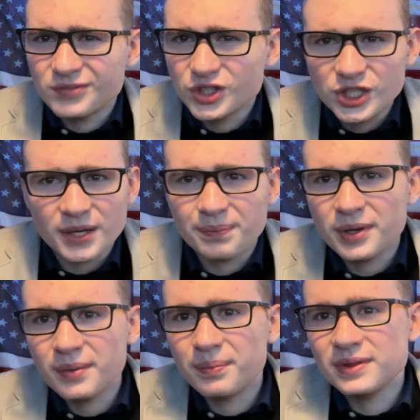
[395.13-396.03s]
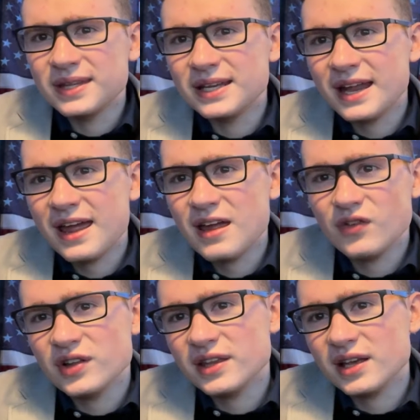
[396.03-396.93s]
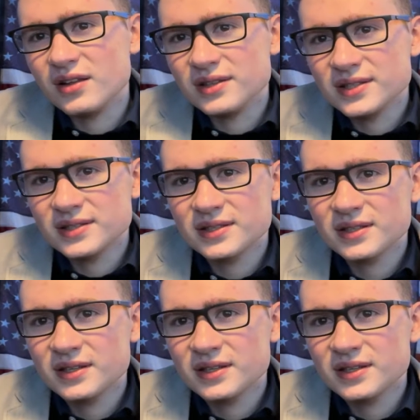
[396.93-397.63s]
chip, but then everything else